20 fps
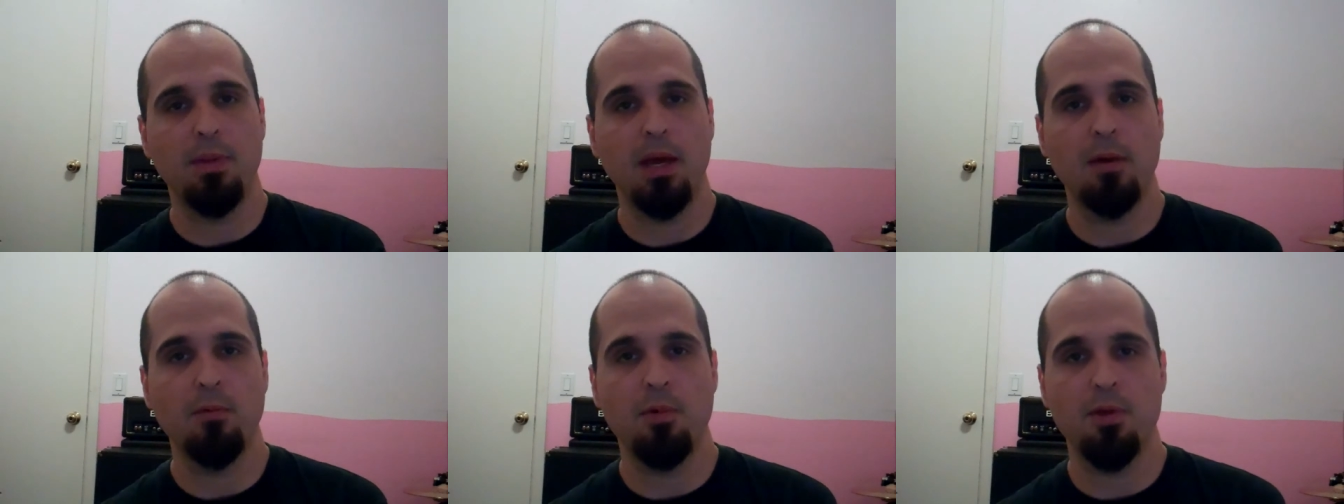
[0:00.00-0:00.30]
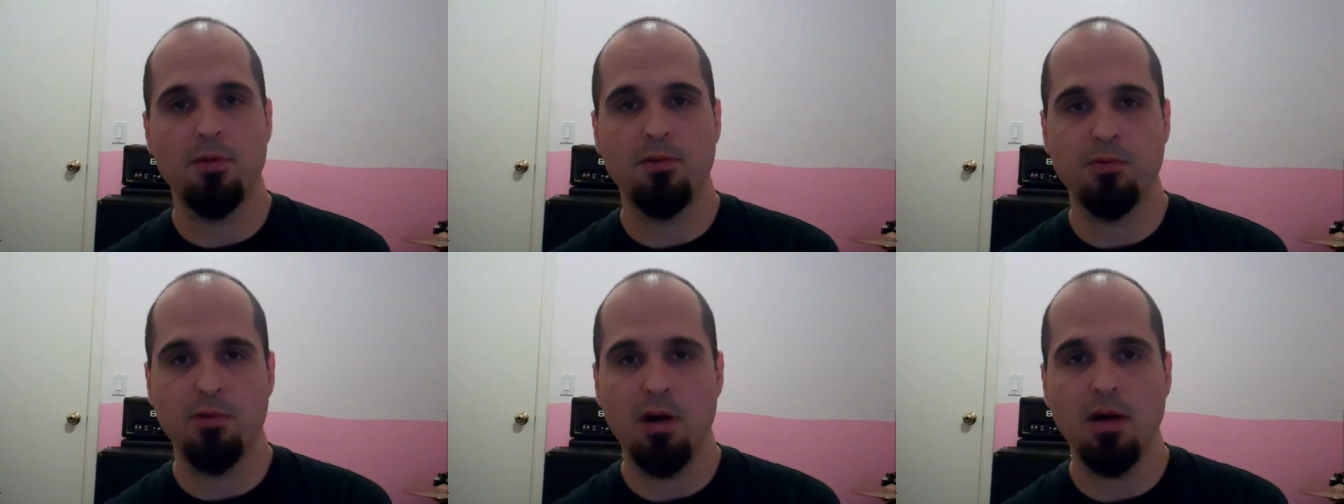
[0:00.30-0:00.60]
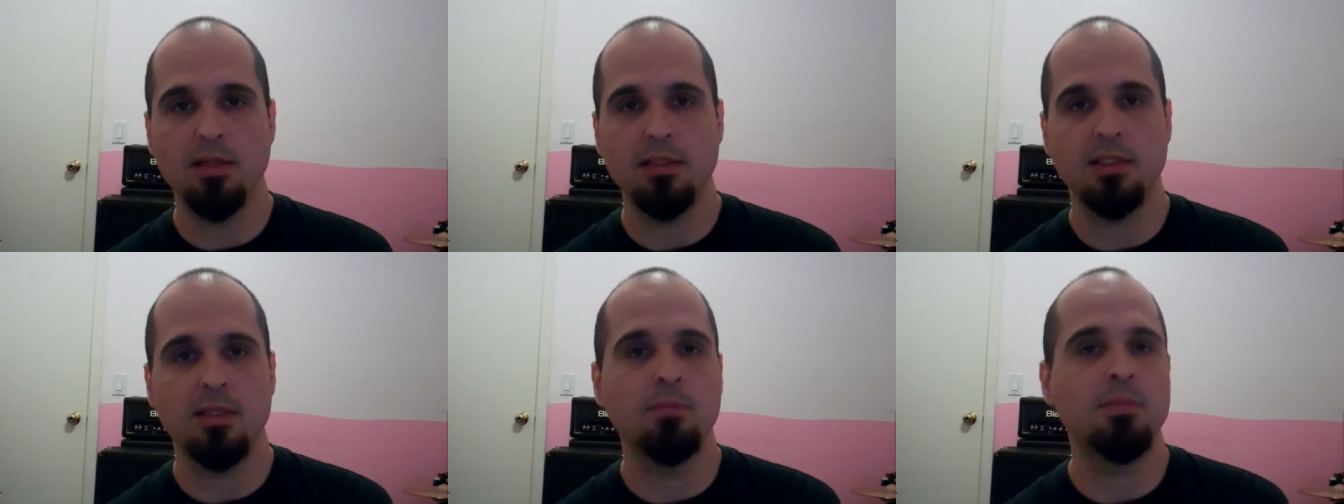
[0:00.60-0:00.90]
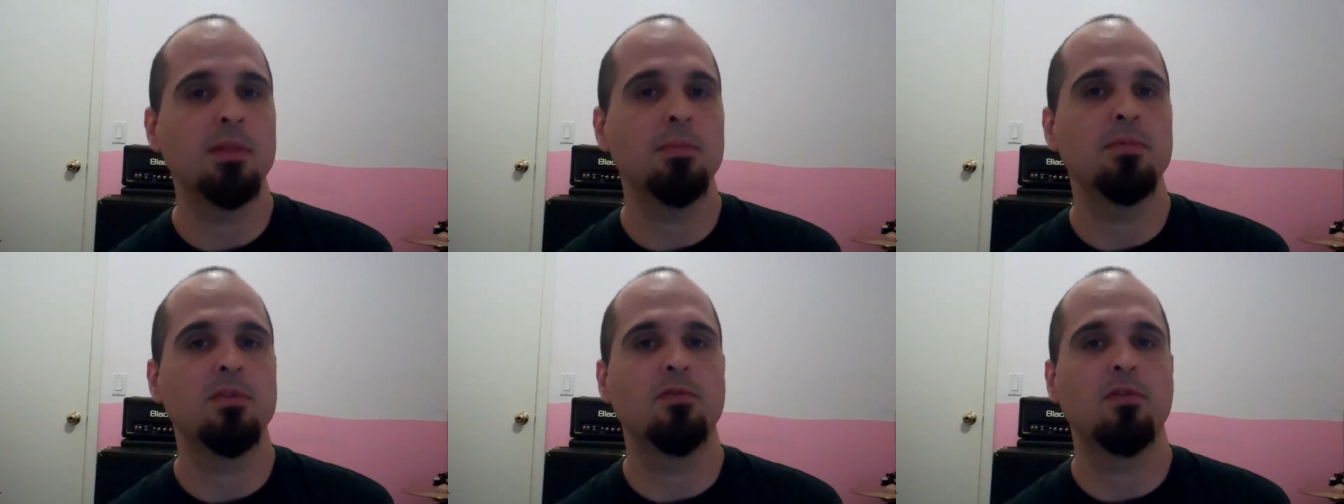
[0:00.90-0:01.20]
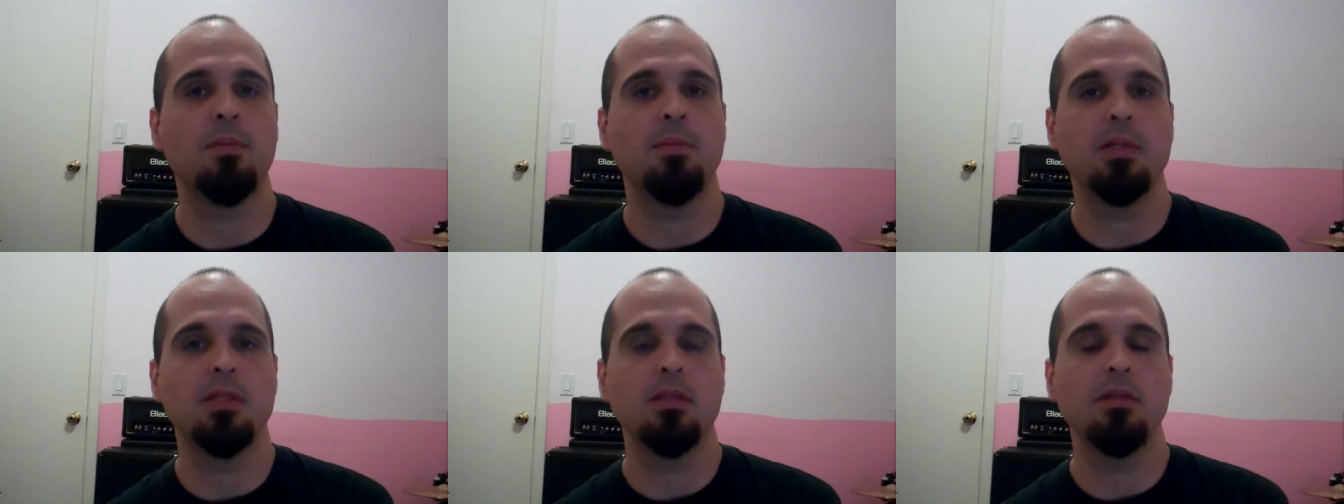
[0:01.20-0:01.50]
bad withdrawal symptoms
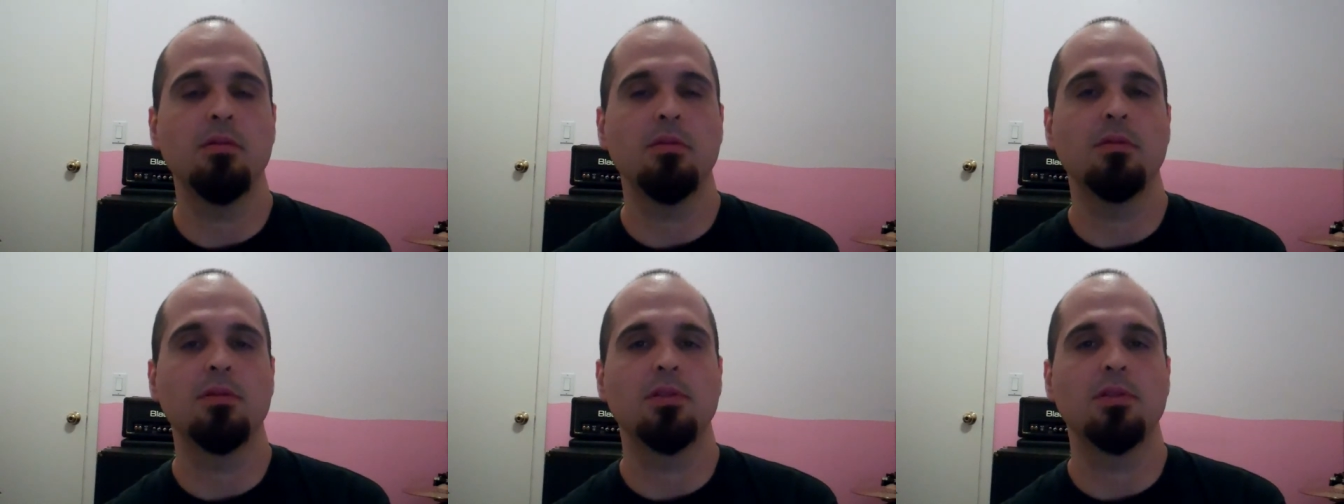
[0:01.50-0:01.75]
from it too.